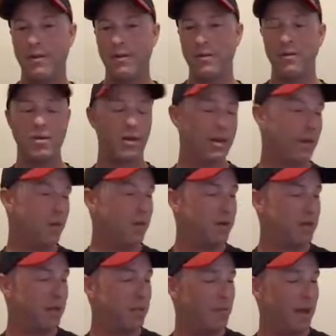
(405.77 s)
So can
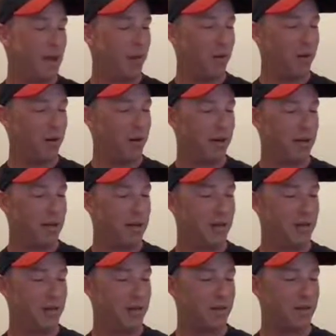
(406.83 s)
anyone tell me how we're going to
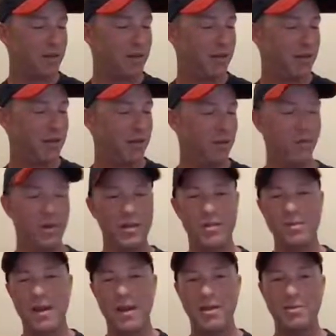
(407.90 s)
conduct
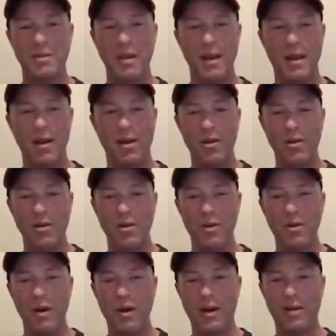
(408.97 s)
risk management at our
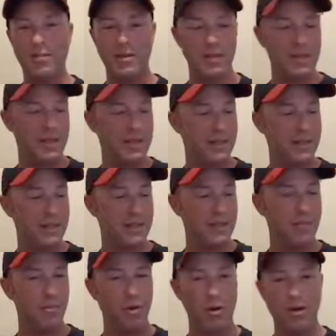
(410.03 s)
unit when it comes to the
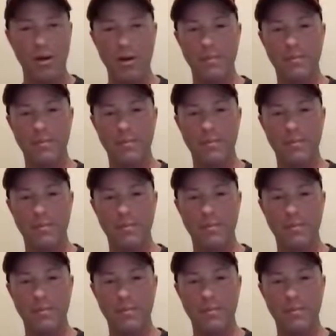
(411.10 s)
TCT program?